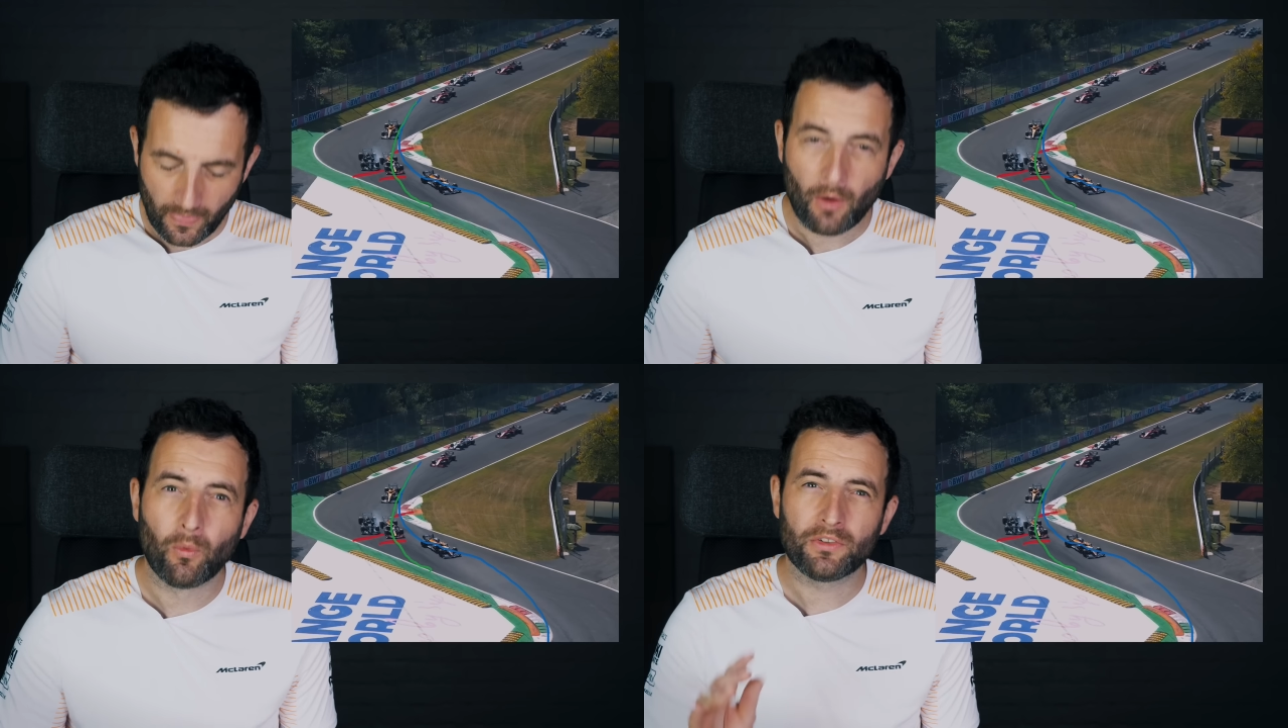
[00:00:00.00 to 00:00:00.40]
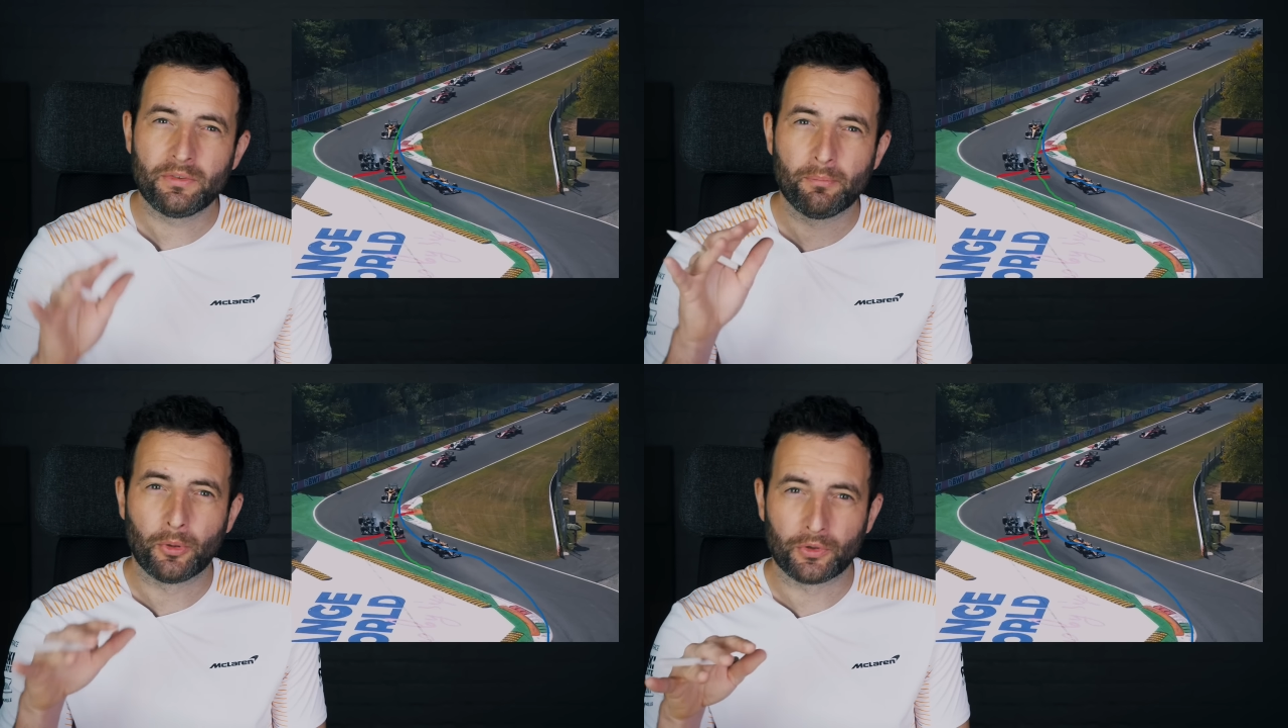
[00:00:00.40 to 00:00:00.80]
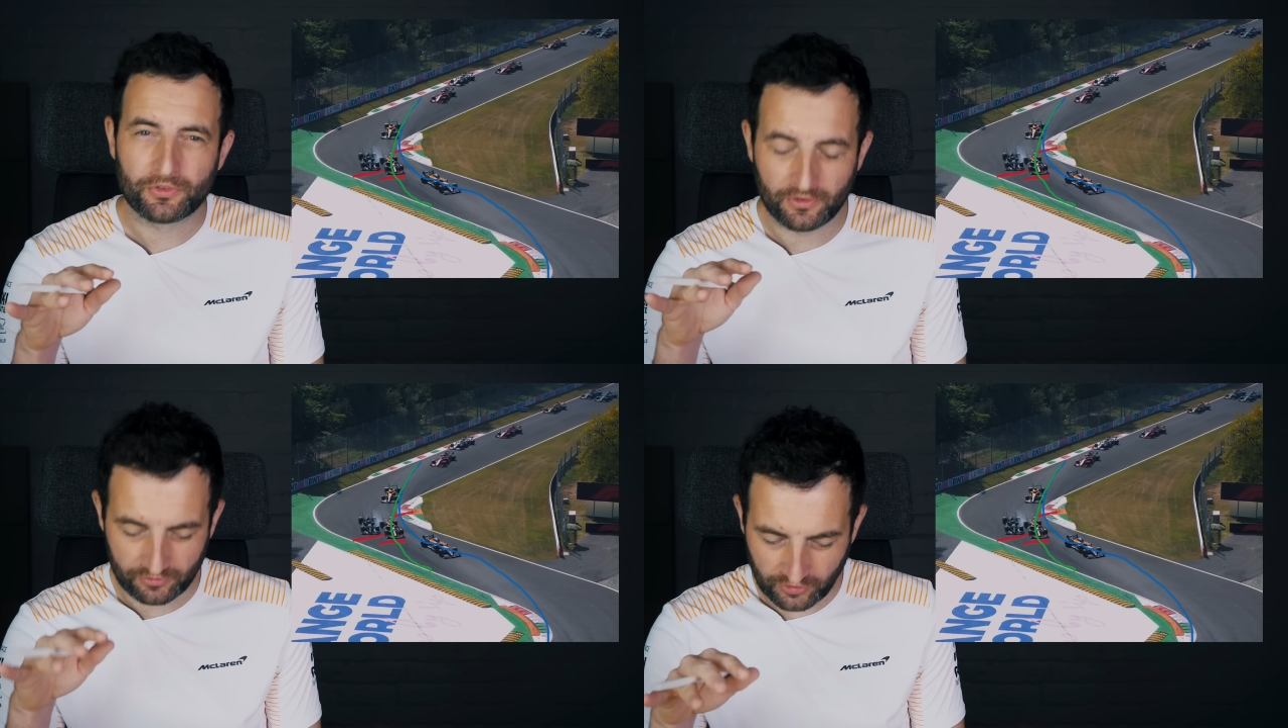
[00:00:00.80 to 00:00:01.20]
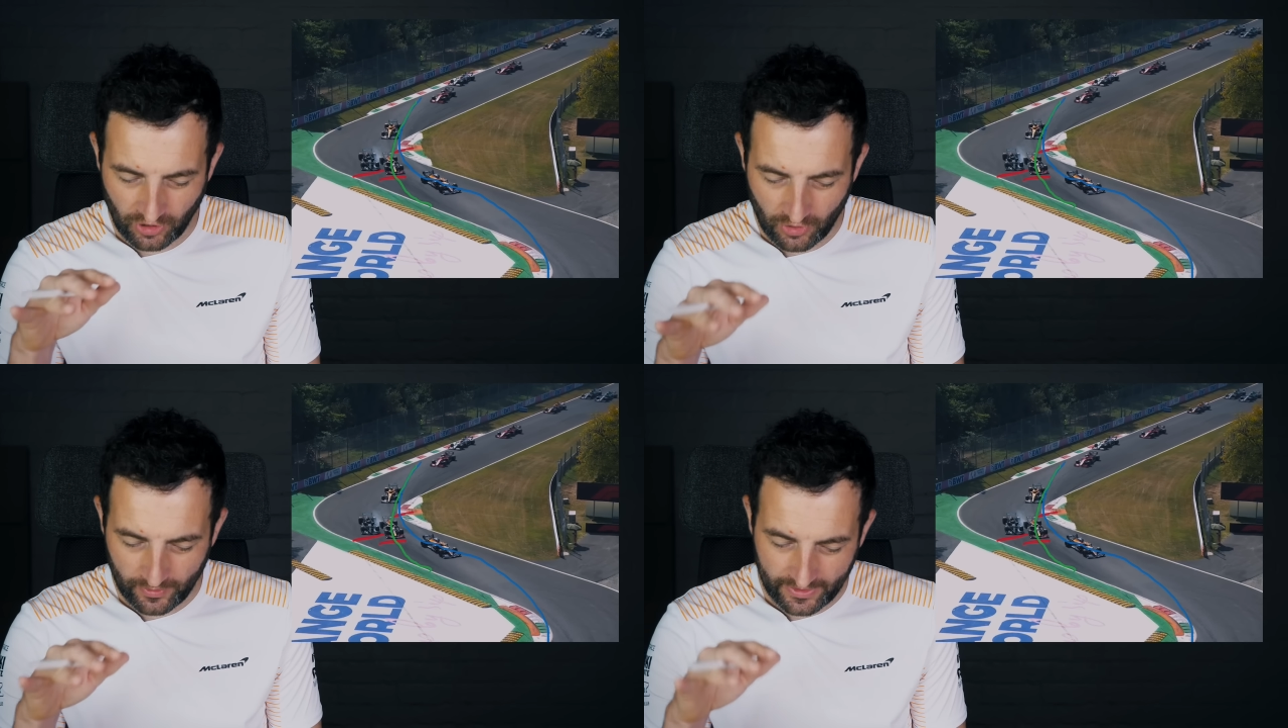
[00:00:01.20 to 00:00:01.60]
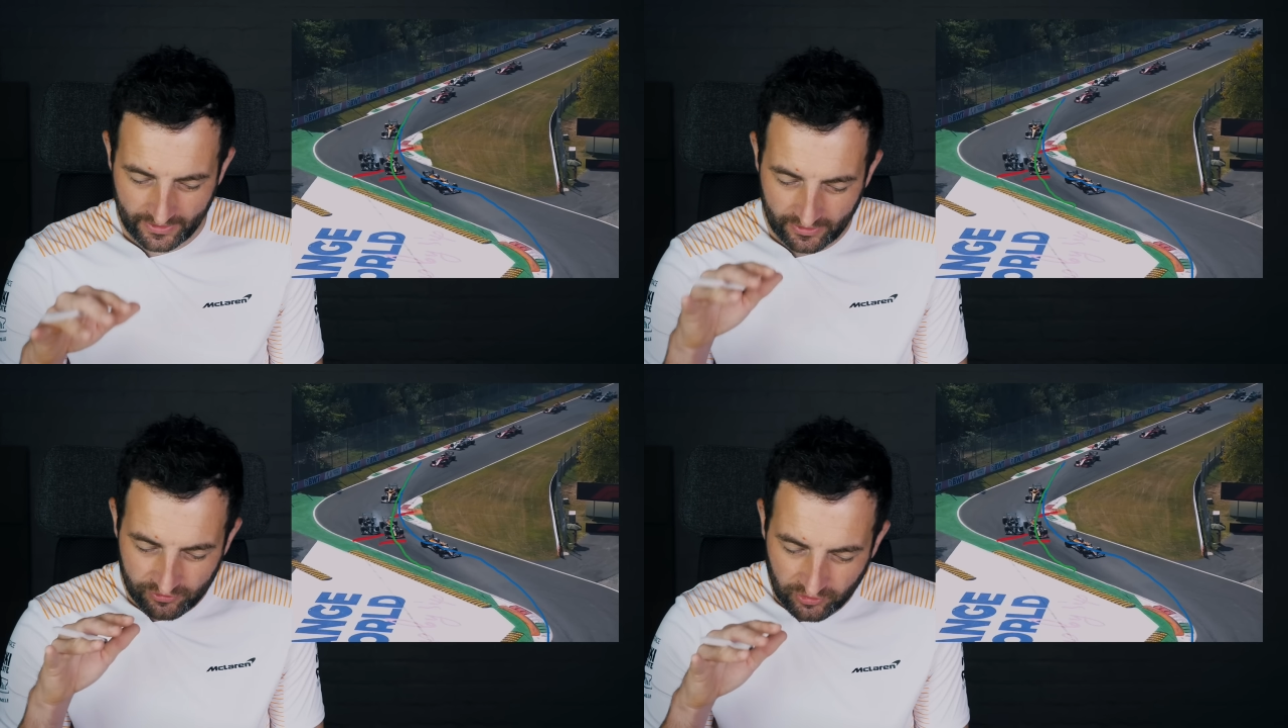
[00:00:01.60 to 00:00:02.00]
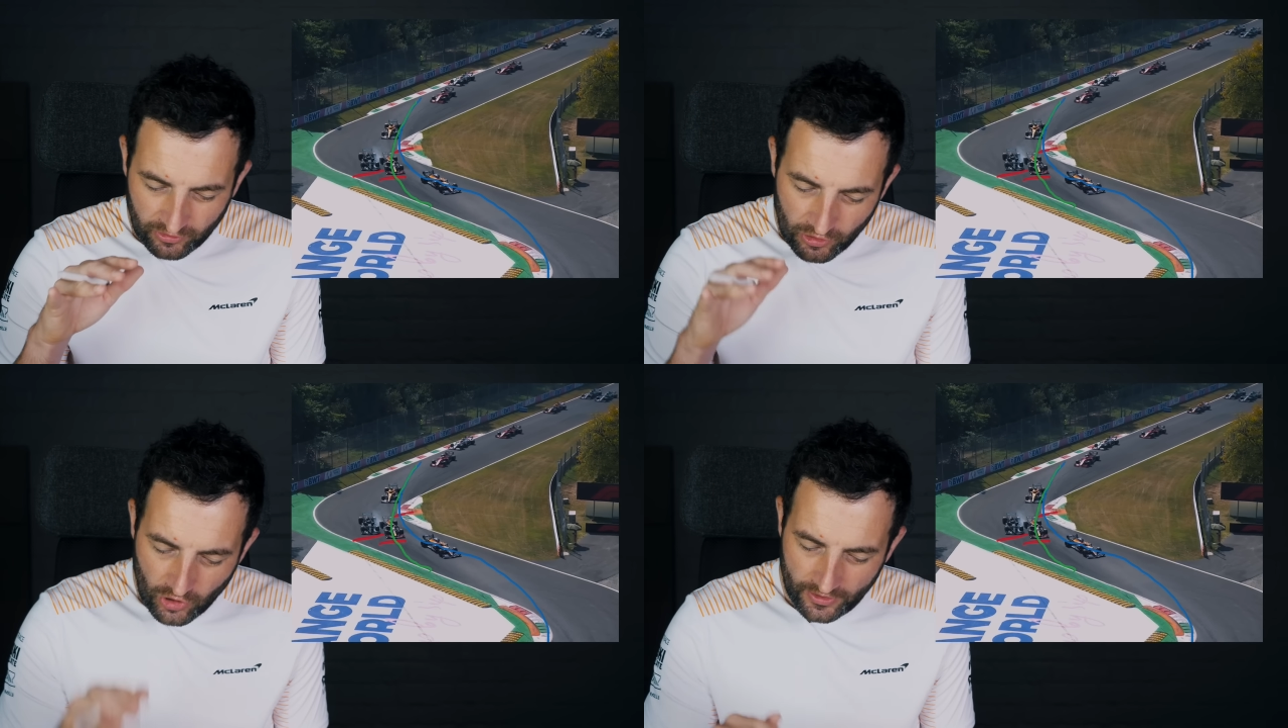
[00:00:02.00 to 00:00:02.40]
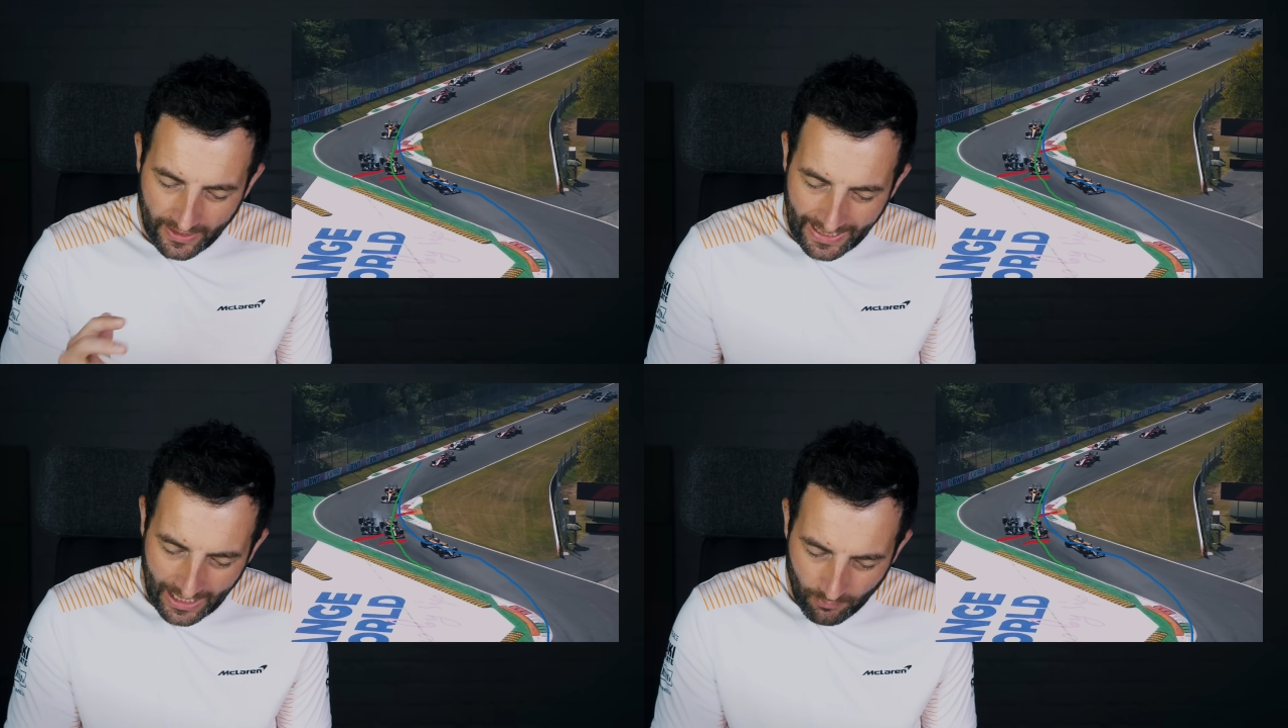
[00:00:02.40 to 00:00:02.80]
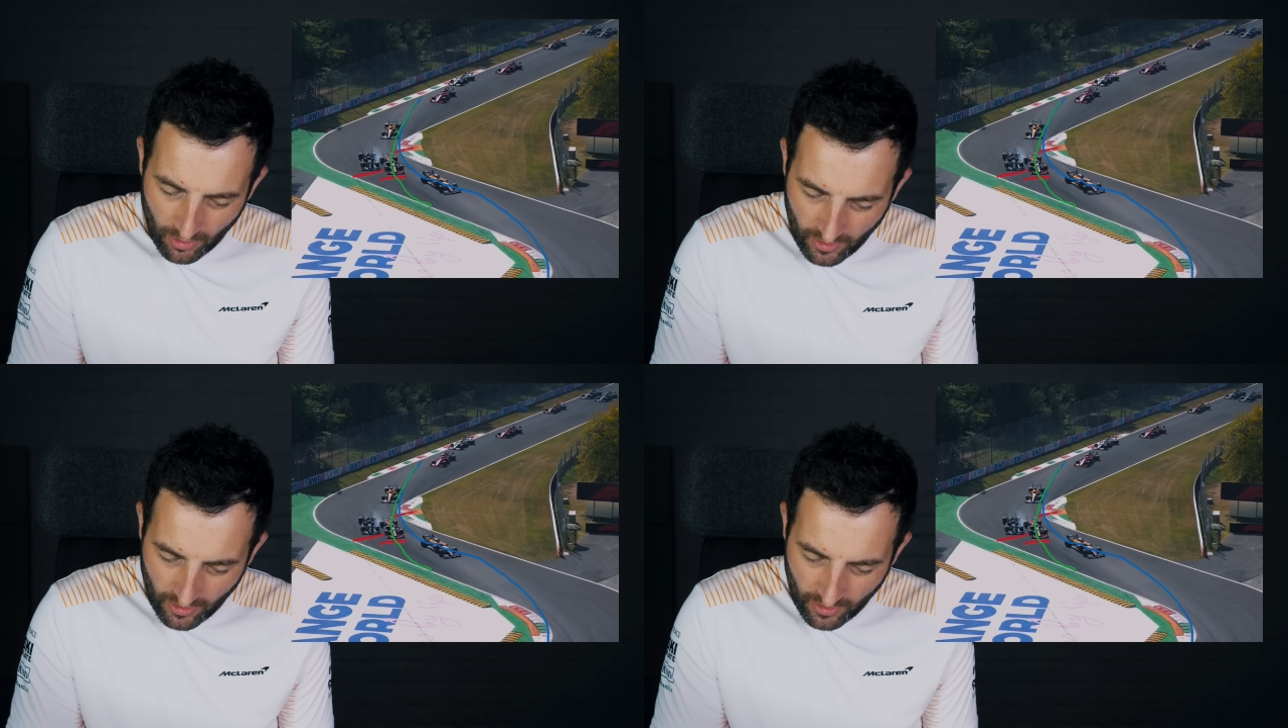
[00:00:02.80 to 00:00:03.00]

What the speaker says: And what's important to note here is just look at how